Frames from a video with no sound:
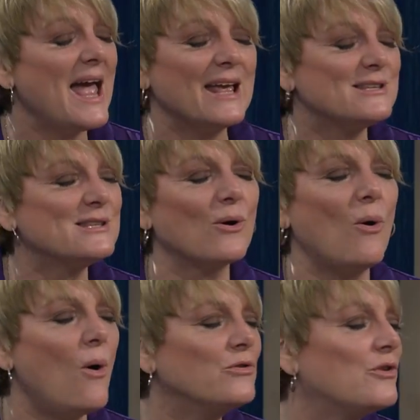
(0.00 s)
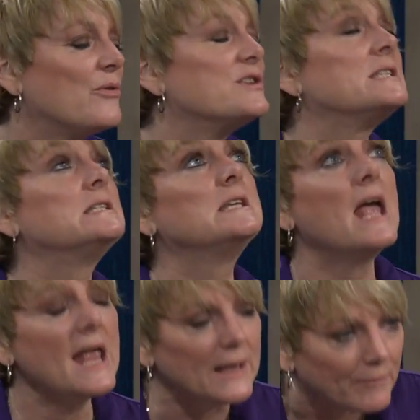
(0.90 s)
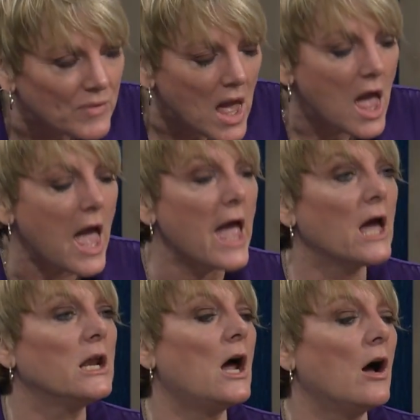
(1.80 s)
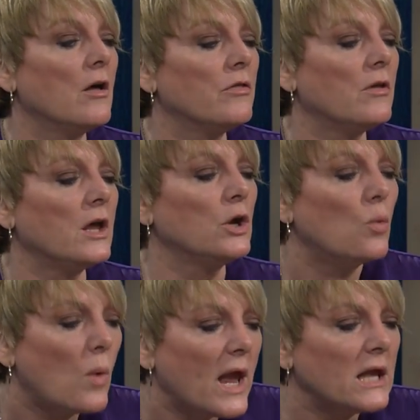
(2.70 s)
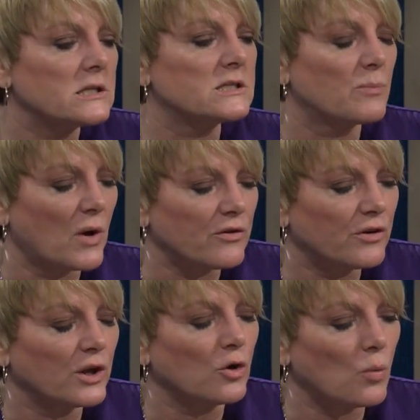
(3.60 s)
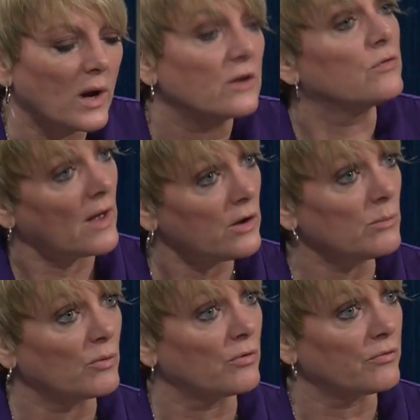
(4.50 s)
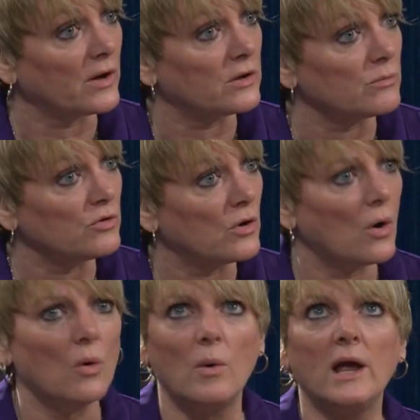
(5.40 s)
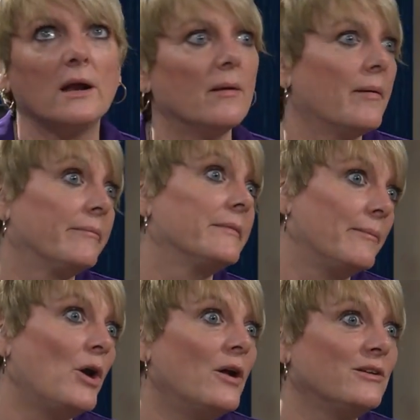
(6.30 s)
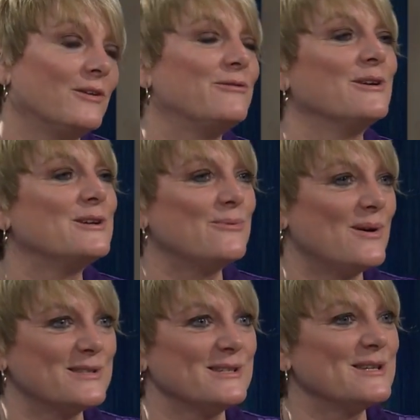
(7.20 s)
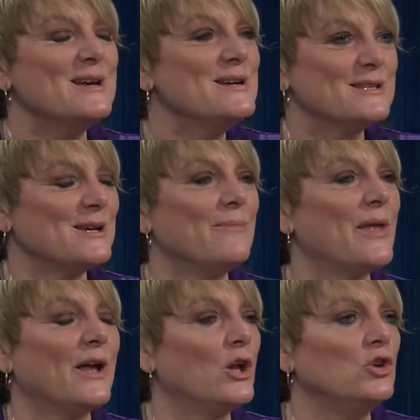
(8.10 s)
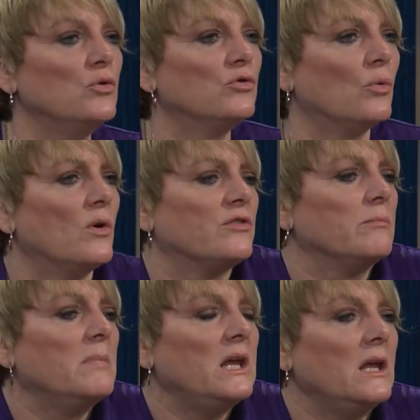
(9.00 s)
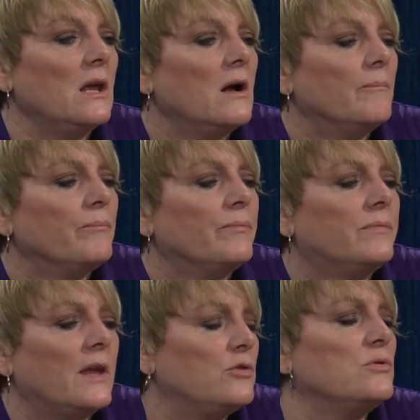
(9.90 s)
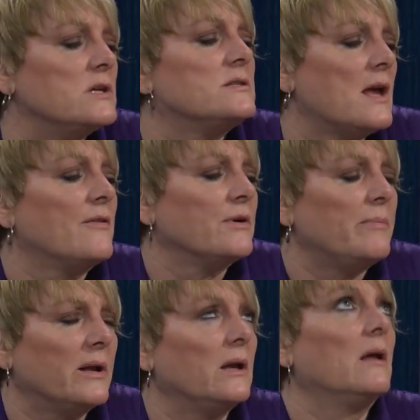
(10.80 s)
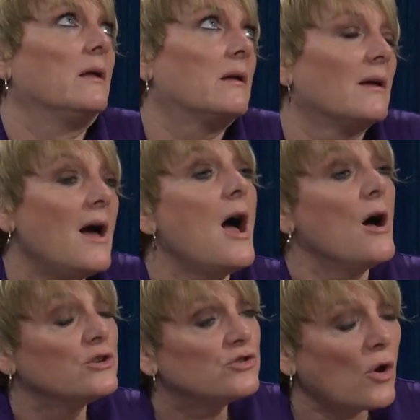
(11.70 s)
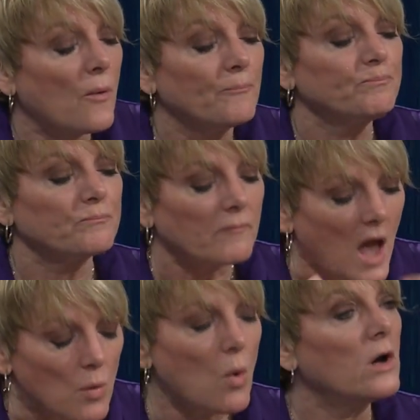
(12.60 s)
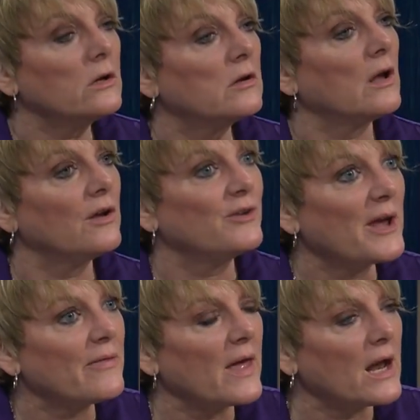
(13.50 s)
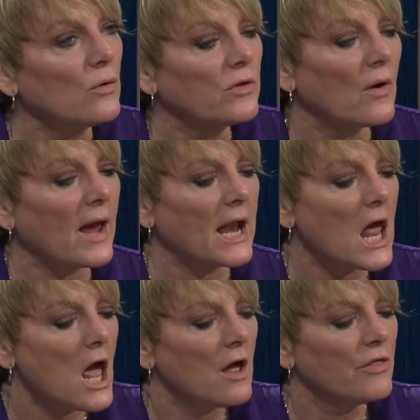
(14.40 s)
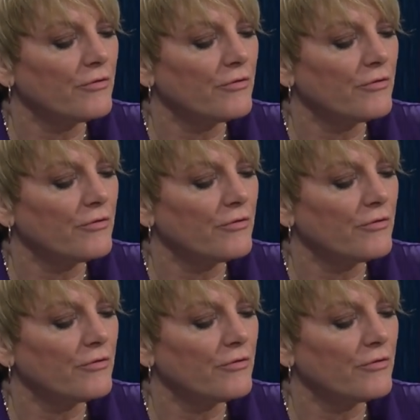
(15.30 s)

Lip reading: it's they're all so the same. And in a way, it's depressing, and in a way, it's valuable for victims. You go, oh, wait, I'm not different. It wasn't something unusual. It wasn't me. They do this to everybody. Ugh. So I wanted to get that out there. And the